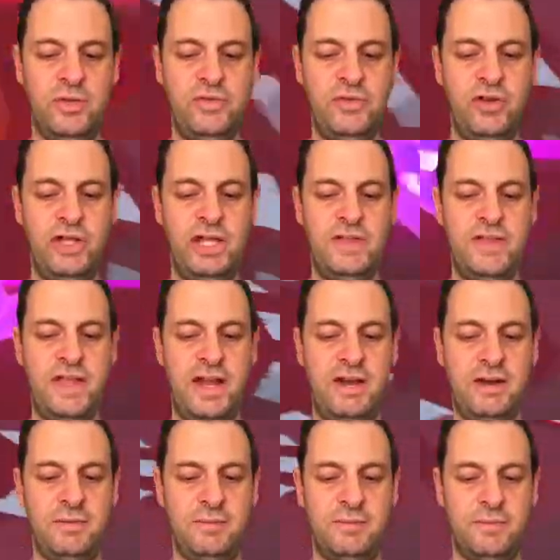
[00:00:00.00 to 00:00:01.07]
We have got in
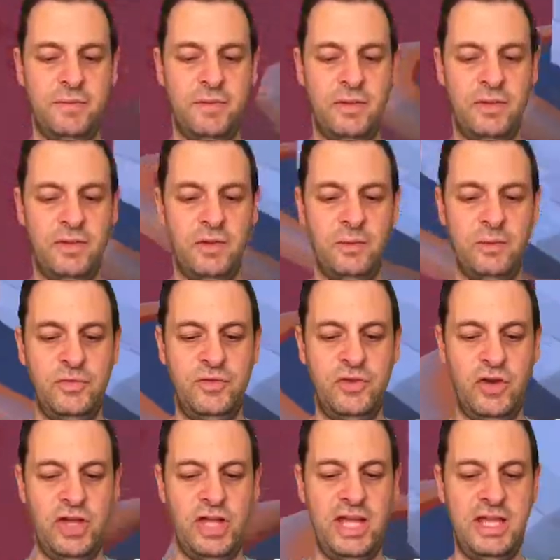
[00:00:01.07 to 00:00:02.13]
there. We've
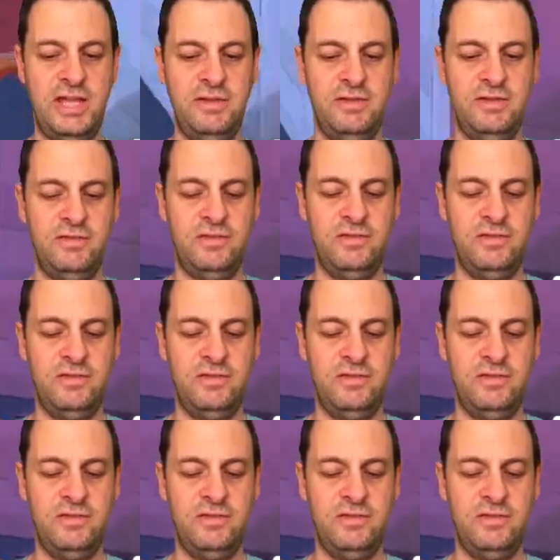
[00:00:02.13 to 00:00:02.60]
got in.